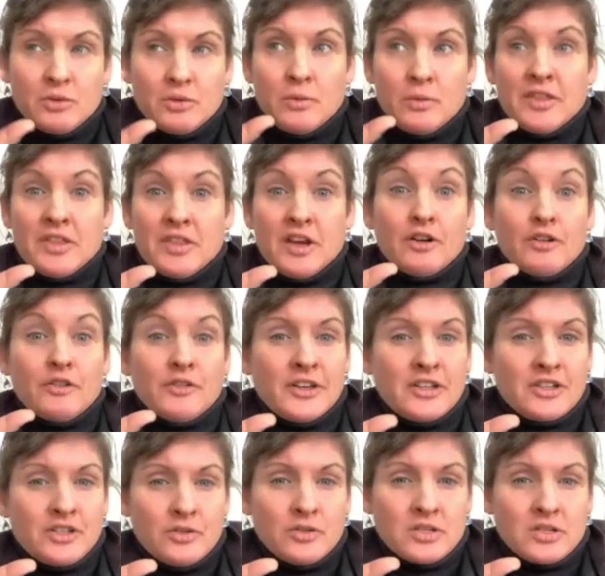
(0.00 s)
without
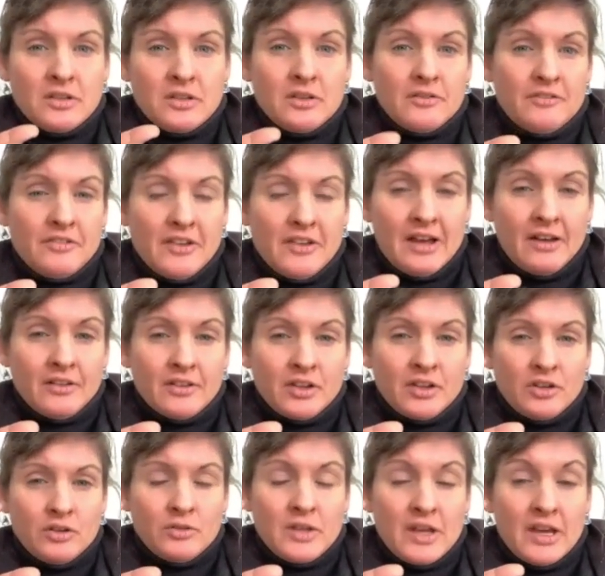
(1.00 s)
reducing the
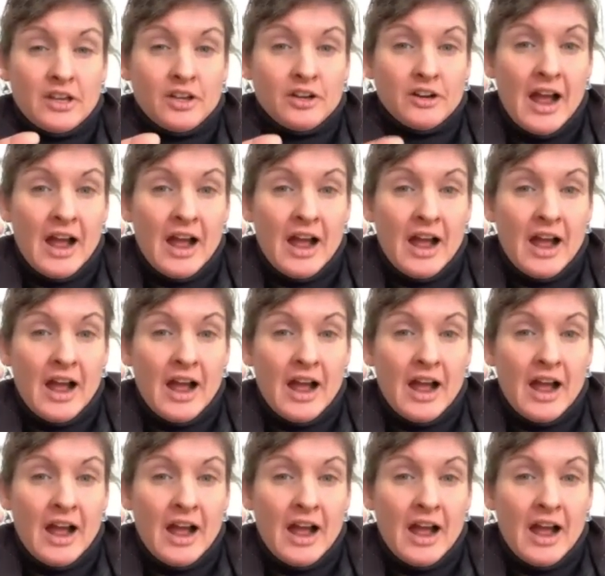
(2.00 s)
value that you're